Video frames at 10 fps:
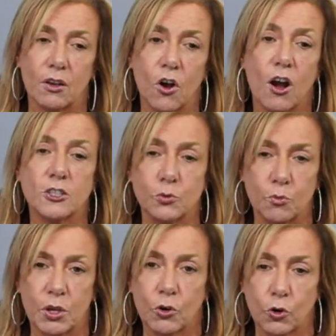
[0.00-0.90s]
cost
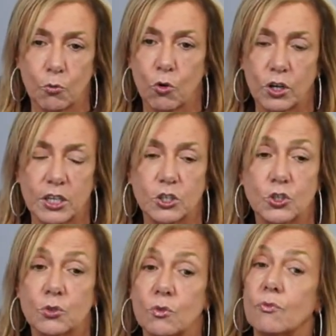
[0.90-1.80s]
would be on your
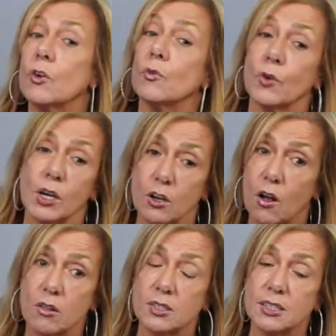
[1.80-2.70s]
mortgage, feel free to
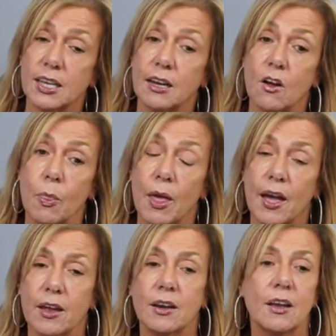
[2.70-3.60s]
call us again on
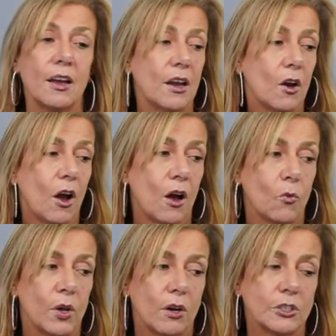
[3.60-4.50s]
that.
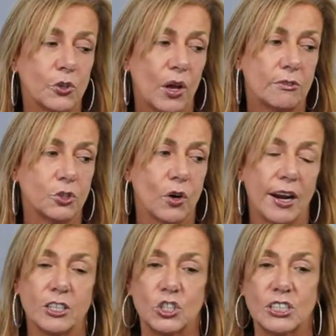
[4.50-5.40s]
We also have
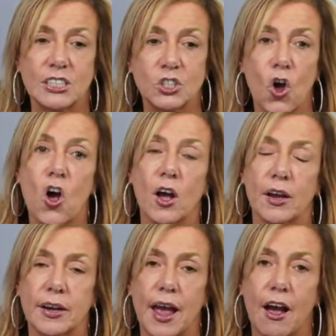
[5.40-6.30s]
strategies
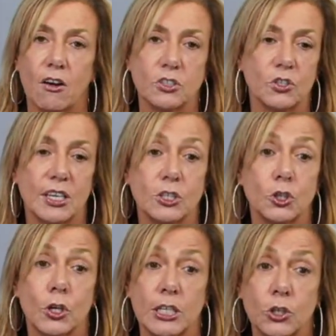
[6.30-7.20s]
on how to get
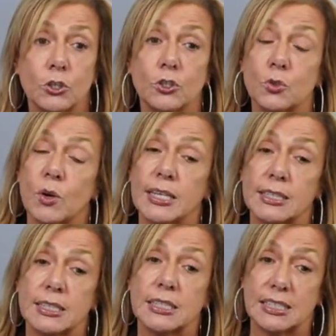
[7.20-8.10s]
your interest
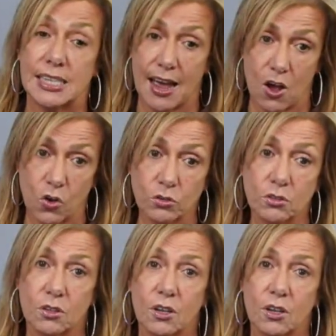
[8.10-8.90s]
rates down.